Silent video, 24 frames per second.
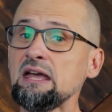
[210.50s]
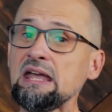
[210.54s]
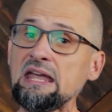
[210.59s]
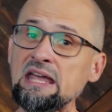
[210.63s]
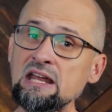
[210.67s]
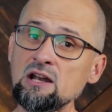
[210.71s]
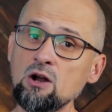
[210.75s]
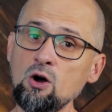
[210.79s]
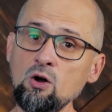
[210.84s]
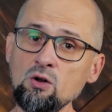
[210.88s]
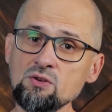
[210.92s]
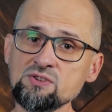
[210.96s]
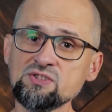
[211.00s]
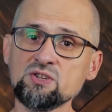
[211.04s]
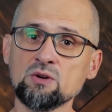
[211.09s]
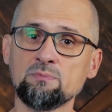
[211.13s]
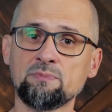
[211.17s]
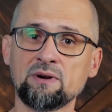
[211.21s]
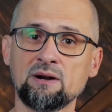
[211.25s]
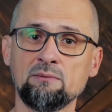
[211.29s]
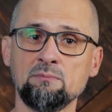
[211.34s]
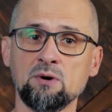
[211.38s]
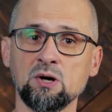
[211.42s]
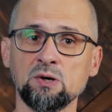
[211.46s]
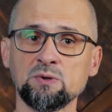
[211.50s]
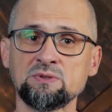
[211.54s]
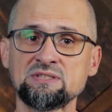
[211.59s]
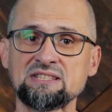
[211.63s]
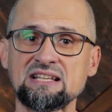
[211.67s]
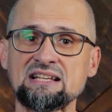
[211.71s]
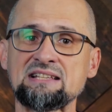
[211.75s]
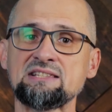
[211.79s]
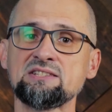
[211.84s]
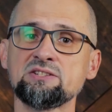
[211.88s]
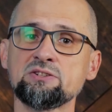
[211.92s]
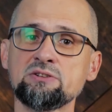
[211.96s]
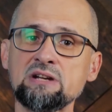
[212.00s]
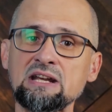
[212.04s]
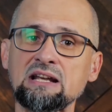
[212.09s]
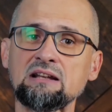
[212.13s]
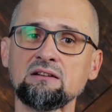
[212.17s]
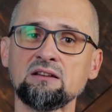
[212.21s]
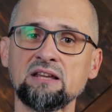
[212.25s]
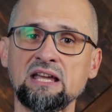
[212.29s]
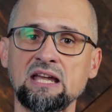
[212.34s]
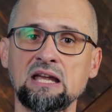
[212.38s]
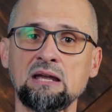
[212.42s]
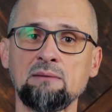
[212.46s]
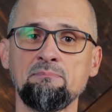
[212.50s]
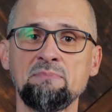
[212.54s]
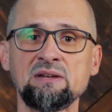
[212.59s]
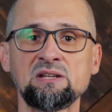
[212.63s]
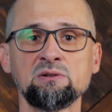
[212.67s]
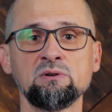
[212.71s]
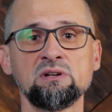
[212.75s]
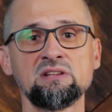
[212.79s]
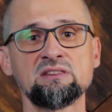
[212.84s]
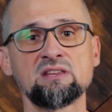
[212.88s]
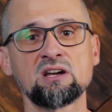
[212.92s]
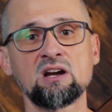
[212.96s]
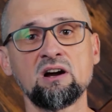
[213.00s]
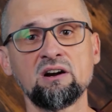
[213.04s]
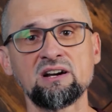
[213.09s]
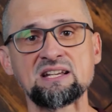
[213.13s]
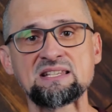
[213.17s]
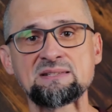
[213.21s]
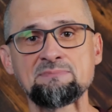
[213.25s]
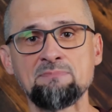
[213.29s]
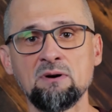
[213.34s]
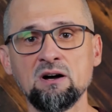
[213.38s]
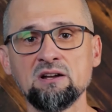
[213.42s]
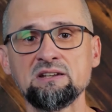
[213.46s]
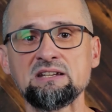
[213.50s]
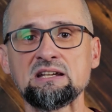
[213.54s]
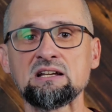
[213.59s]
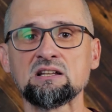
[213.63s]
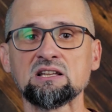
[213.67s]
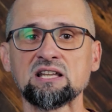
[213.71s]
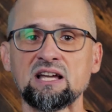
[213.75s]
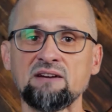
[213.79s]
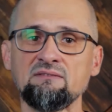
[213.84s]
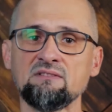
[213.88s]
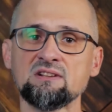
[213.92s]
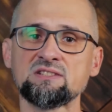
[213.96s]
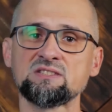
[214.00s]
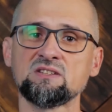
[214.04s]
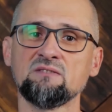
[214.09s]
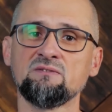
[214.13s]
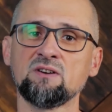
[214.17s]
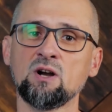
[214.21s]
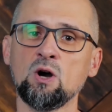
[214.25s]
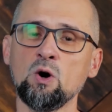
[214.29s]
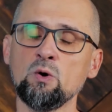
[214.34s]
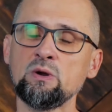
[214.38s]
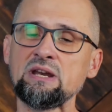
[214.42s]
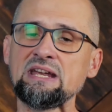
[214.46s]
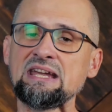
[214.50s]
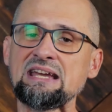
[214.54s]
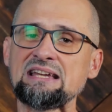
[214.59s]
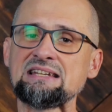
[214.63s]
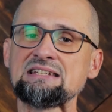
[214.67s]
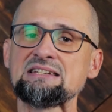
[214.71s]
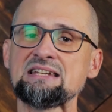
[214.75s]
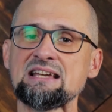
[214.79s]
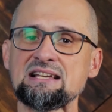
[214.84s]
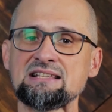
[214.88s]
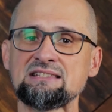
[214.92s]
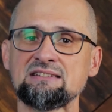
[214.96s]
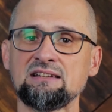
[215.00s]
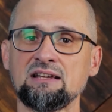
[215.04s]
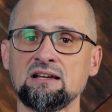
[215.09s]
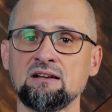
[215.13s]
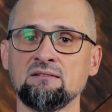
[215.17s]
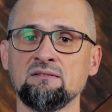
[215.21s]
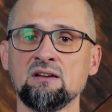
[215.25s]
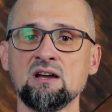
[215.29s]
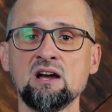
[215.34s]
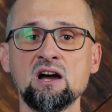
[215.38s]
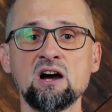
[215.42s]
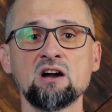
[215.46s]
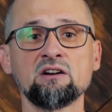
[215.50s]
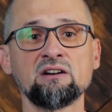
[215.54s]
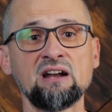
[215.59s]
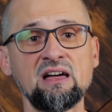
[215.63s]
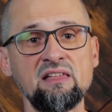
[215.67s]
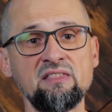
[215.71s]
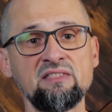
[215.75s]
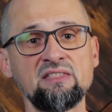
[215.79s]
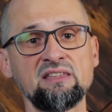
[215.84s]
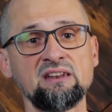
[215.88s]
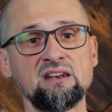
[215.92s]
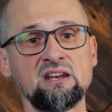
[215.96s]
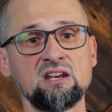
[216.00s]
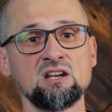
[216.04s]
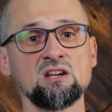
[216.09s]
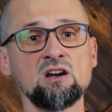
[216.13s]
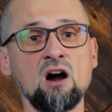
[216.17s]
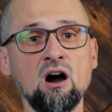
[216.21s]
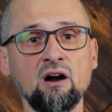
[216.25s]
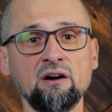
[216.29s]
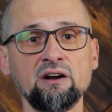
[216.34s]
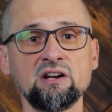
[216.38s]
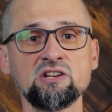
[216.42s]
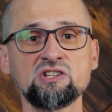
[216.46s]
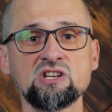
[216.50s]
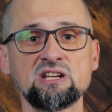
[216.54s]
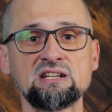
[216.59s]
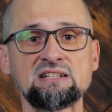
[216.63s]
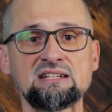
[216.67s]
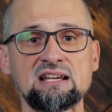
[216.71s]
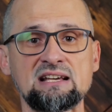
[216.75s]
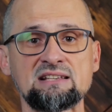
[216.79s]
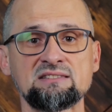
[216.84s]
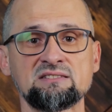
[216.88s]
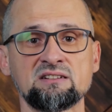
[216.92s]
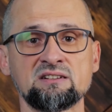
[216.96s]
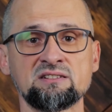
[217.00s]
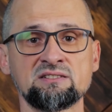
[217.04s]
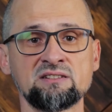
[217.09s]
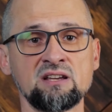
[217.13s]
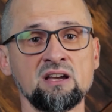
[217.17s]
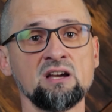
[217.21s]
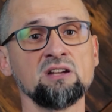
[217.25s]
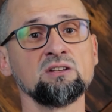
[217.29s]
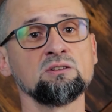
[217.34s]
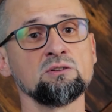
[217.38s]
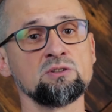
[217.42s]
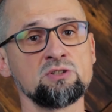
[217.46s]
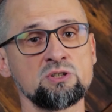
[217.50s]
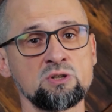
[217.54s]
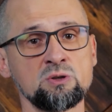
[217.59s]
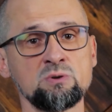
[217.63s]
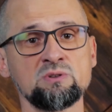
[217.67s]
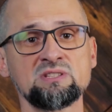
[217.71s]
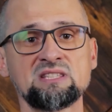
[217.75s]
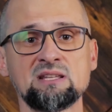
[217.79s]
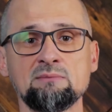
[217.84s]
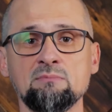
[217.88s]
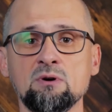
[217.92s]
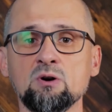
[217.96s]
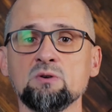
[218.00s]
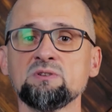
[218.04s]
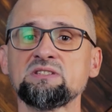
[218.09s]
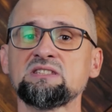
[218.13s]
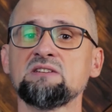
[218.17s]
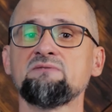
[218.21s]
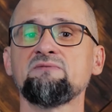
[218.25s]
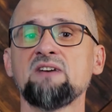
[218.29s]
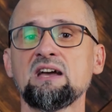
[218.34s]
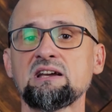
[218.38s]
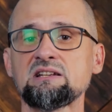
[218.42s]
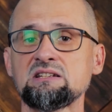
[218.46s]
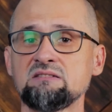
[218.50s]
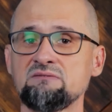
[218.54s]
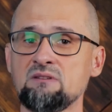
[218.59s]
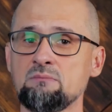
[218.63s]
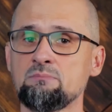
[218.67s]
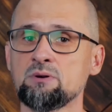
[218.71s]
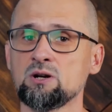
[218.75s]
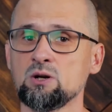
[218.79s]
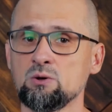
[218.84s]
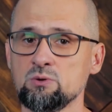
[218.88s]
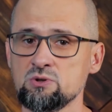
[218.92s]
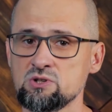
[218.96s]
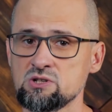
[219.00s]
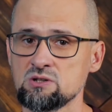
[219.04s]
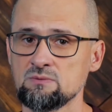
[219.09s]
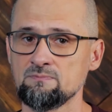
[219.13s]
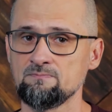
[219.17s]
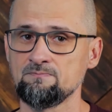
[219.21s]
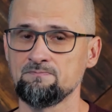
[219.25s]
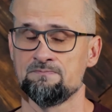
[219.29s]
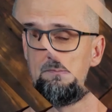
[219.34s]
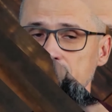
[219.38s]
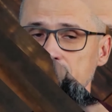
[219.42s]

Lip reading: It also promotes a strict link between the corresponding levels of coding and testing, rather than encouraging testers to choose the most effective approach.